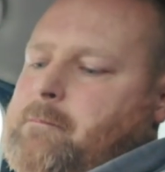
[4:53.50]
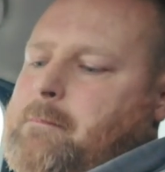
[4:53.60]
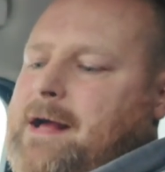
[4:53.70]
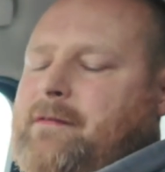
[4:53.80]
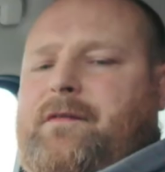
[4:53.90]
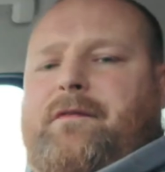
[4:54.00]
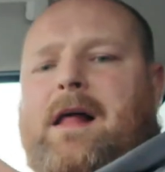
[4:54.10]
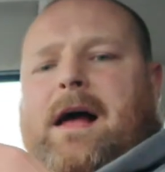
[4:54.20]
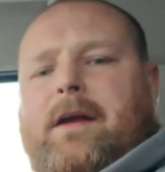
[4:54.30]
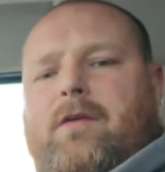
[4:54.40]
Max
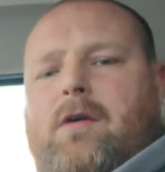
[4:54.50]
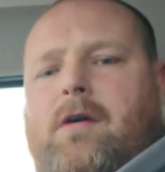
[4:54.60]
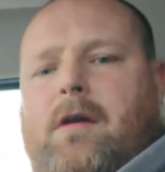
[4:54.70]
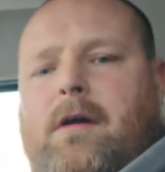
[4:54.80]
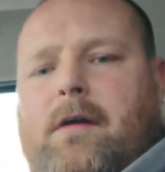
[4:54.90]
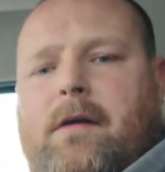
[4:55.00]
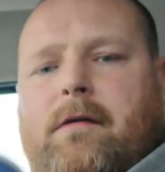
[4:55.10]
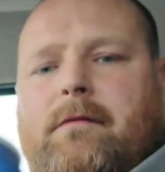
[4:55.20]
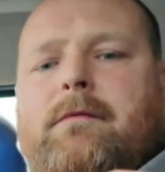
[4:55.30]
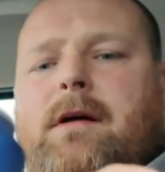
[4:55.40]
Fly Cola.
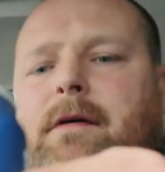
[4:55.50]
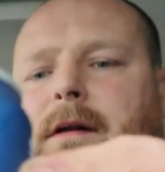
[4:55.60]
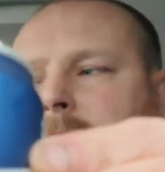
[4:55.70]
Never